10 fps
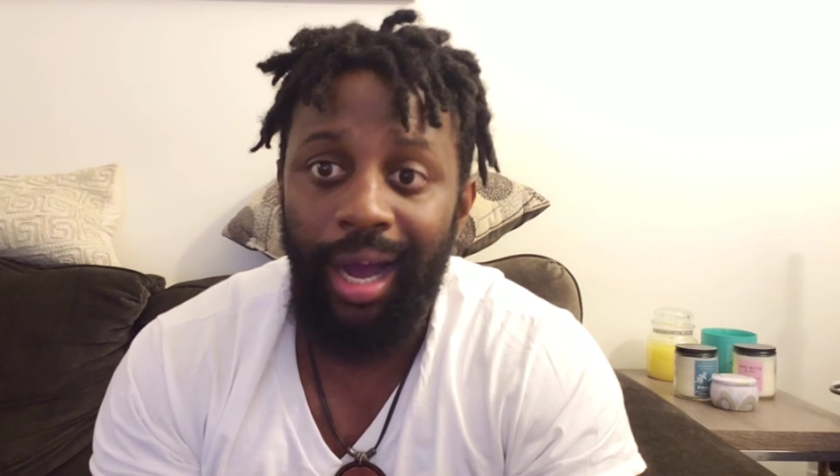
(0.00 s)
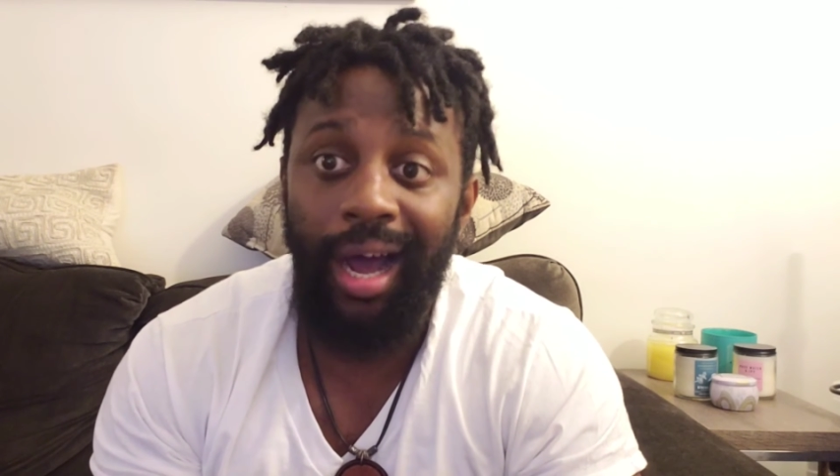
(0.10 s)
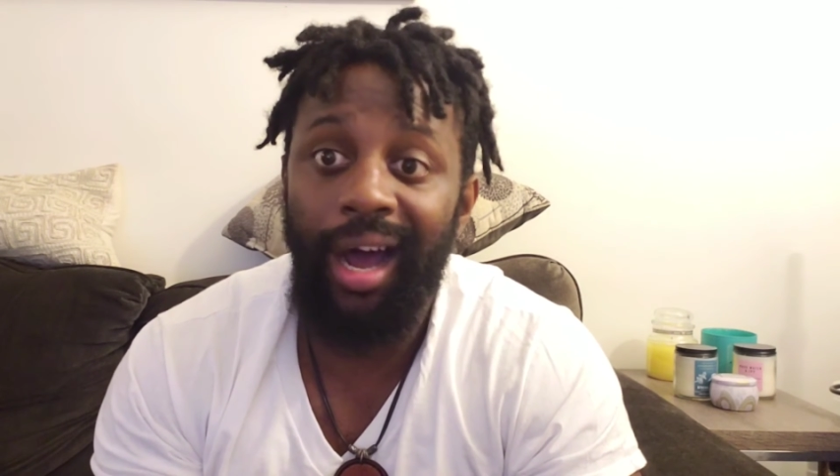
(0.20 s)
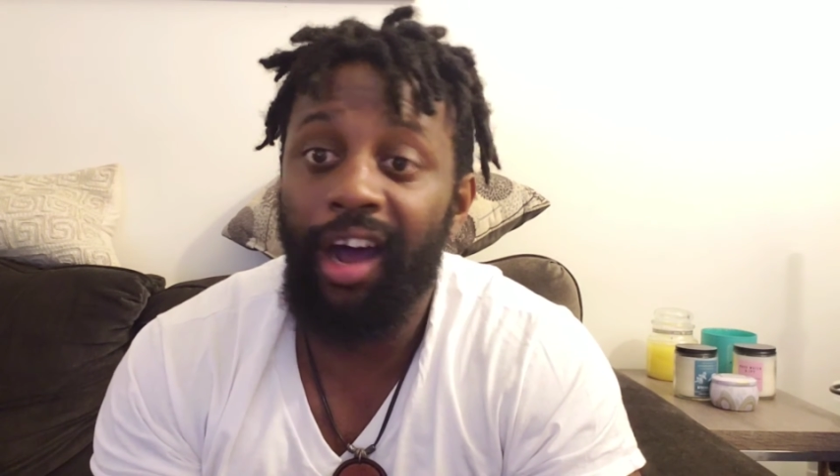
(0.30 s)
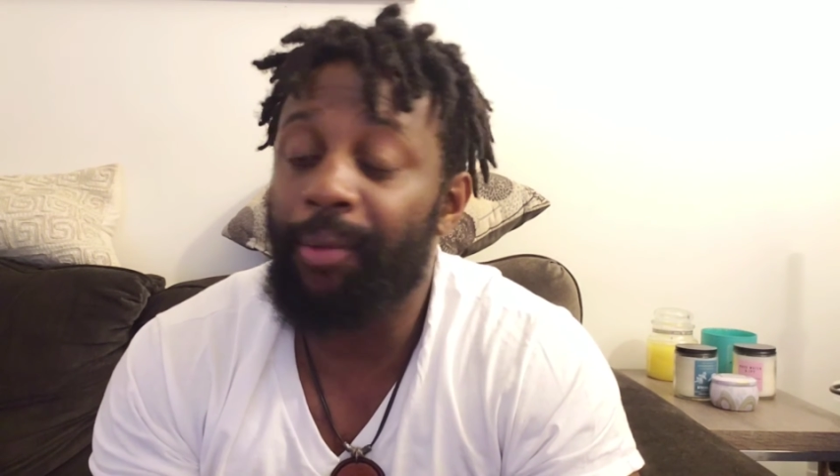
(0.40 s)

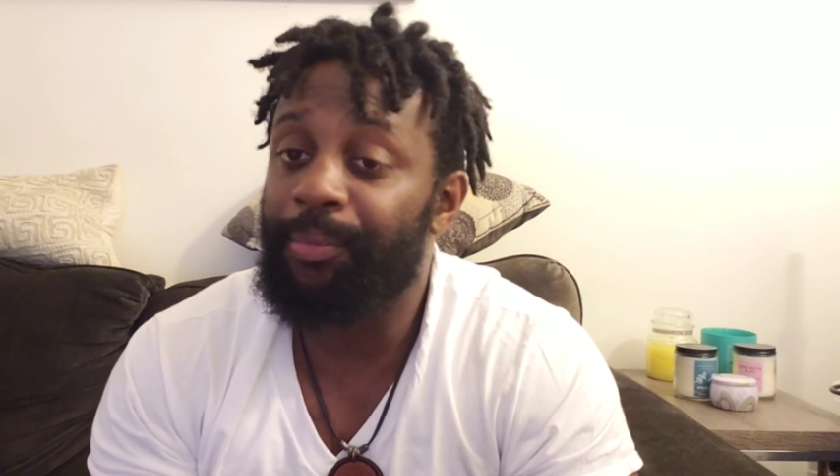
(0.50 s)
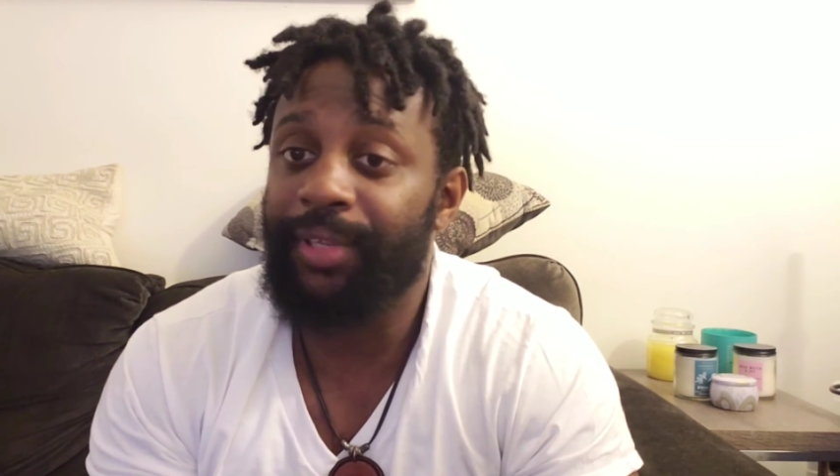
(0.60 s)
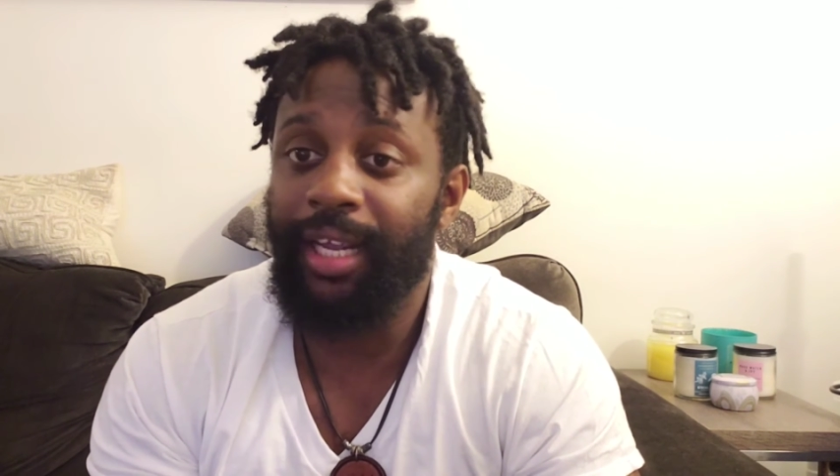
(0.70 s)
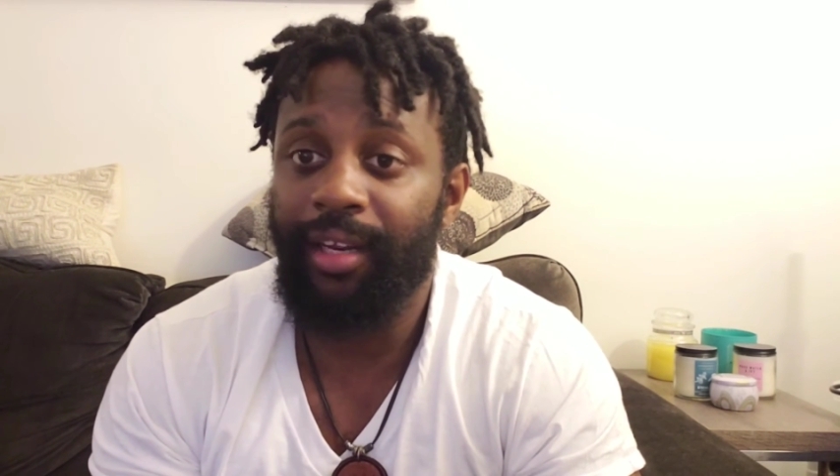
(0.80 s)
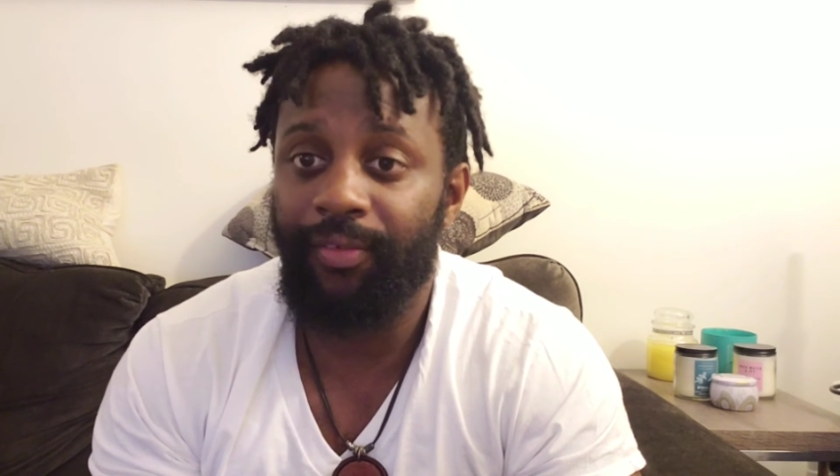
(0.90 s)
an
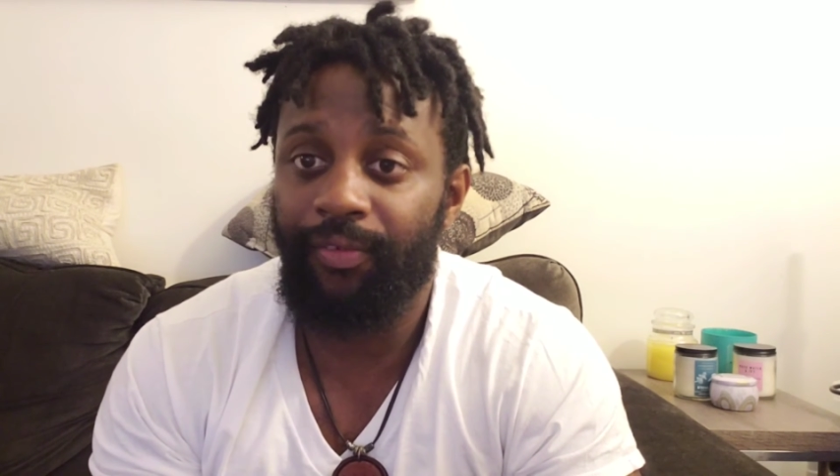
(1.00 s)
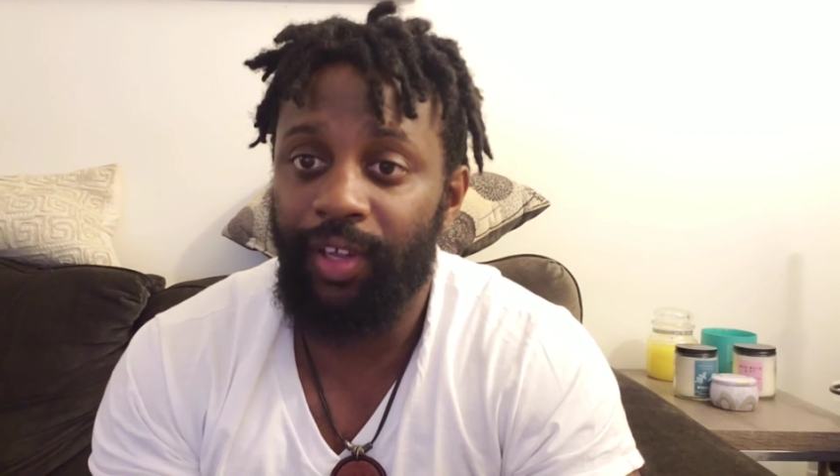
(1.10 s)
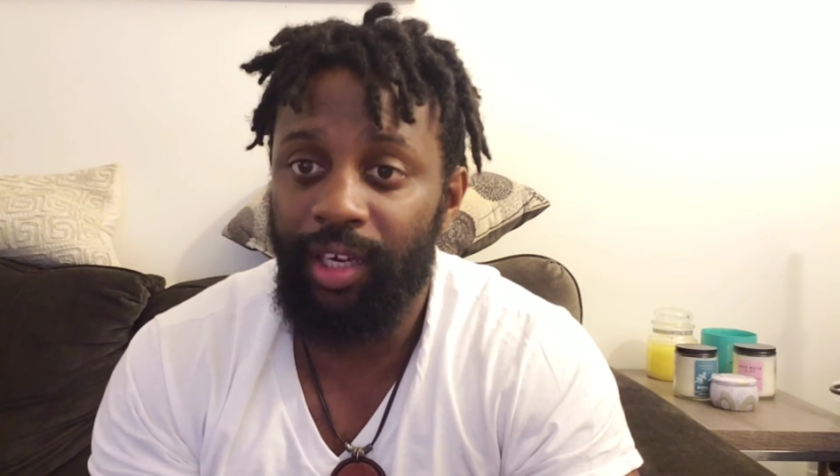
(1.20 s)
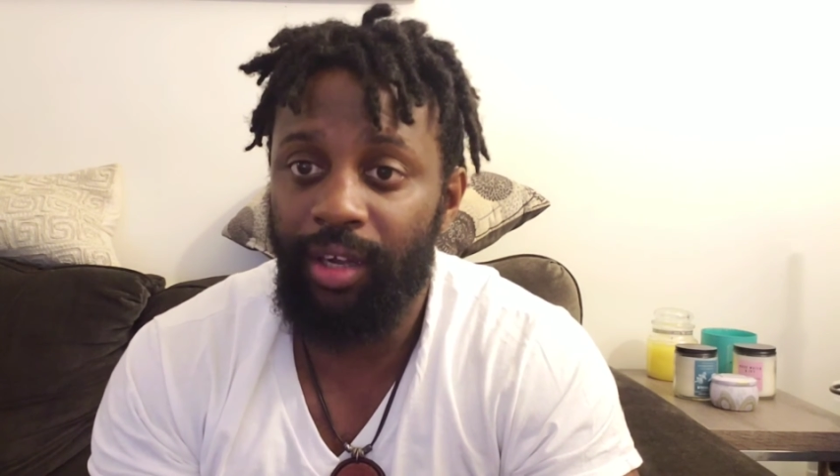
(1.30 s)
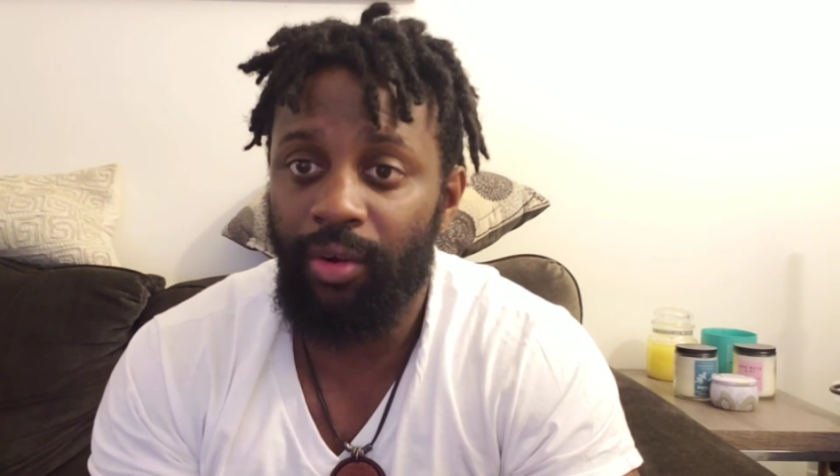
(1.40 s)
updated
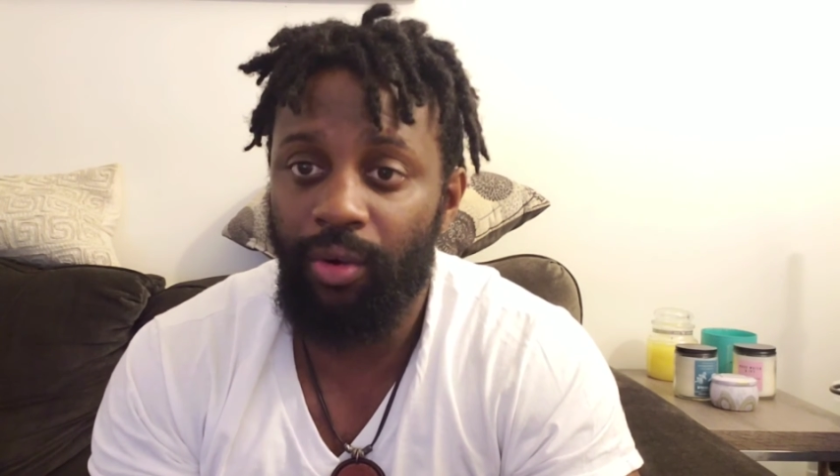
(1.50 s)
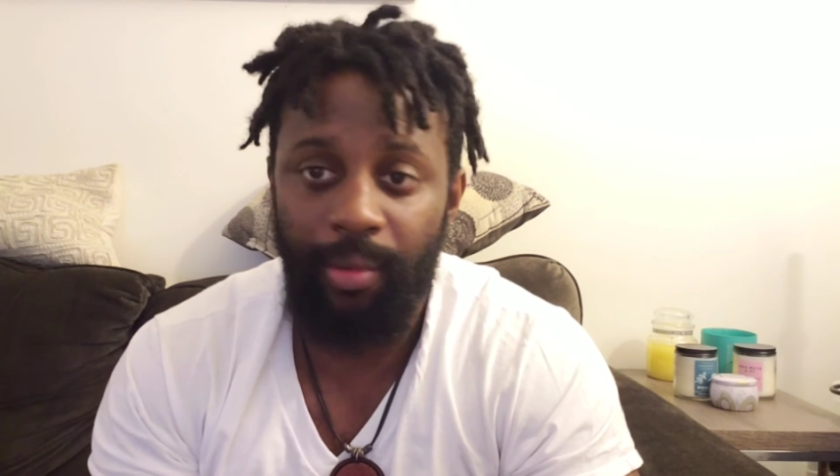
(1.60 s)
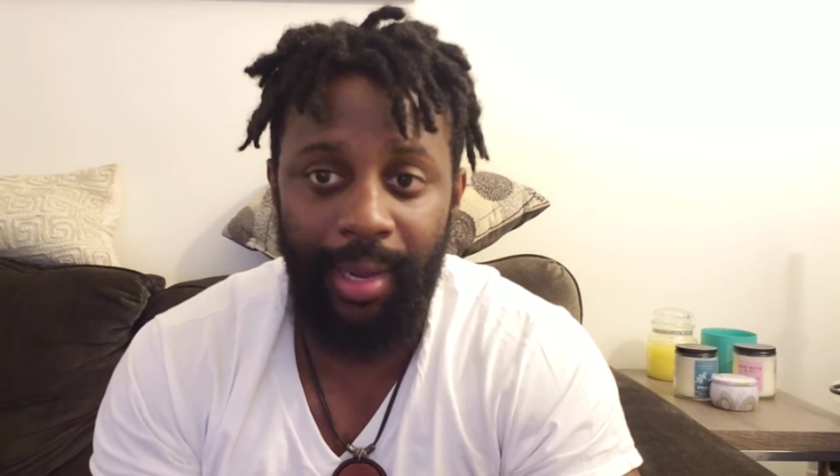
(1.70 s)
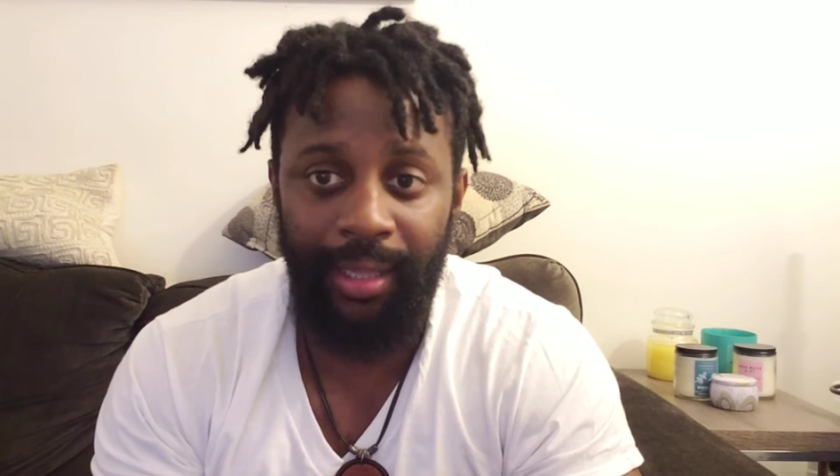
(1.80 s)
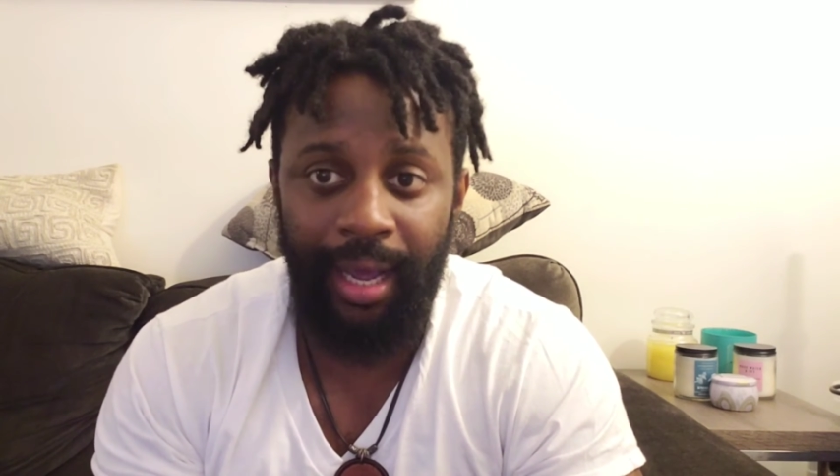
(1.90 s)
video
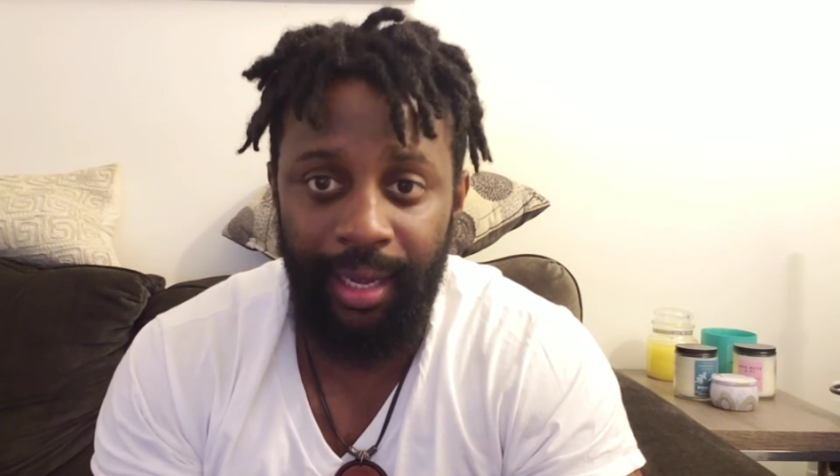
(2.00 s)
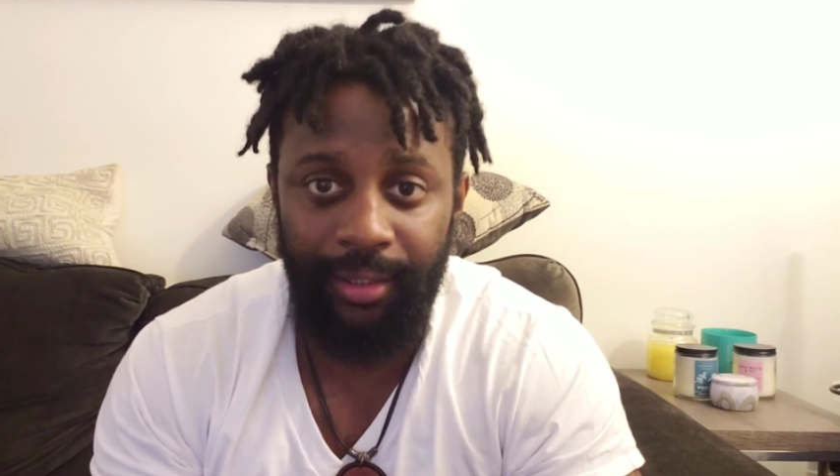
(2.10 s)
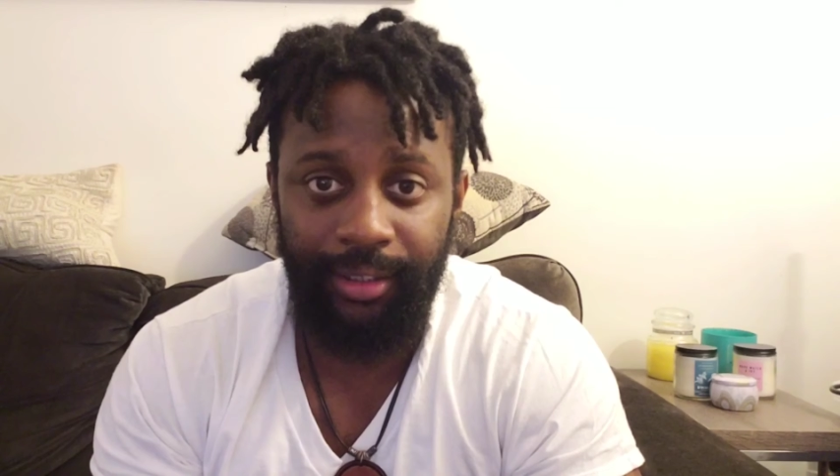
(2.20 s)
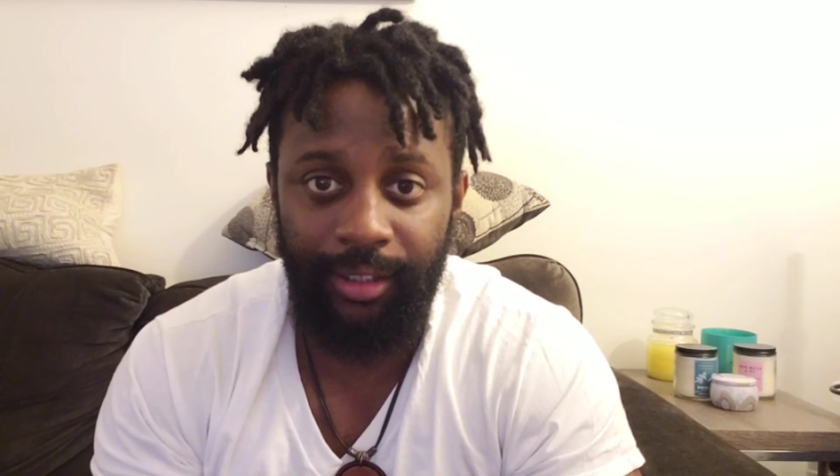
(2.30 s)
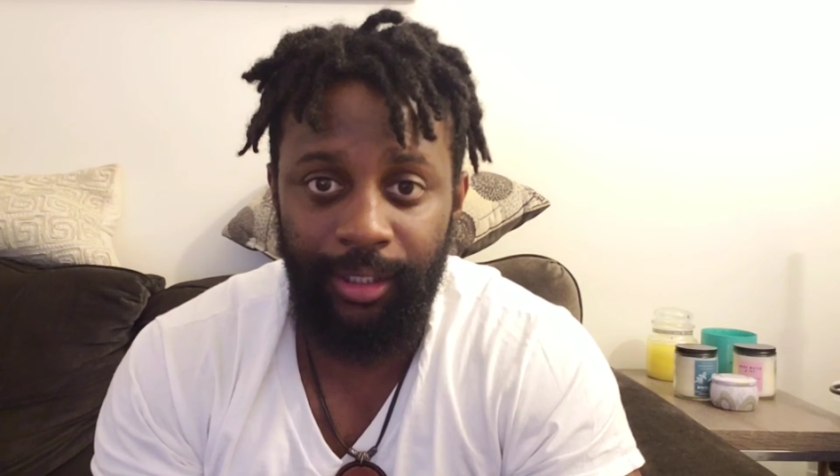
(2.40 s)
on my locks.